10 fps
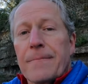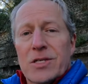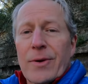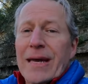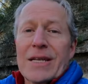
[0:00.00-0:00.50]

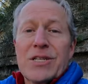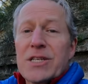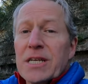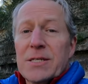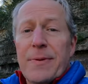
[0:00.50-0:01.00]
So again, it's
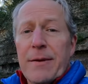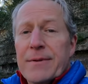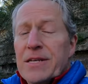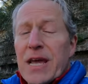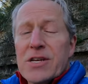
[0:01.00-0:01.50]
just
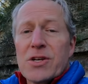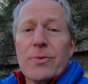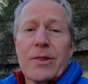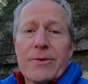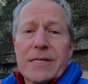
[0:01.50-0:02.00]
experimentation,
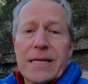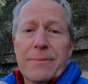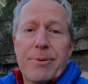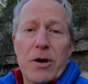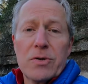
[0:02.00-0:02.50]
whether it's
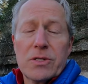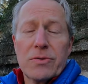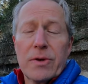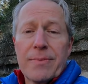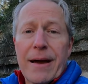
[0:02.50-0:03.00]
in post
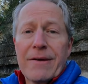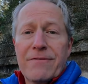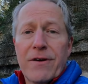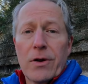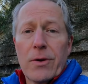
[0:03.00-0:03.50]
with my
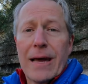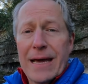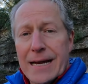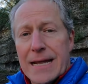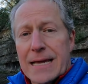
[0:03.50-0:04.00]
photo
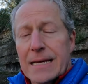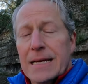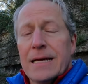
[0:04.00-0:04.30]
editing,